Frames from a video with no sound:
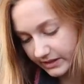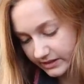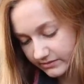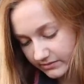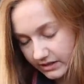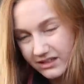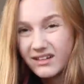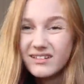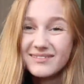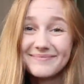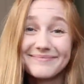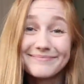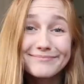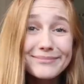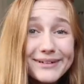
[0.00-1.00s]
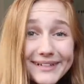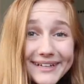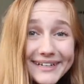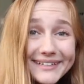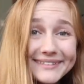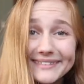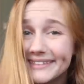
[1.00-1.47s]
but a little
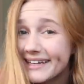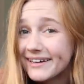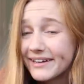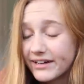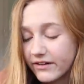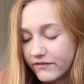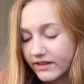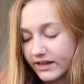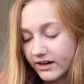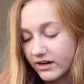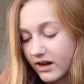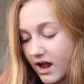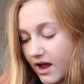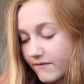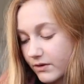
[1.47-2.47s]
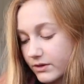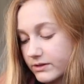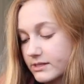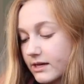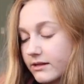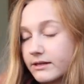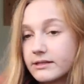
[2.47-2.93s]
plain. I don't know, I feel like I already have all
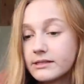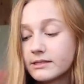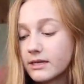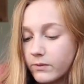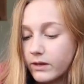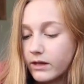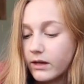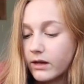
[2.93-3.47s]
those colors. We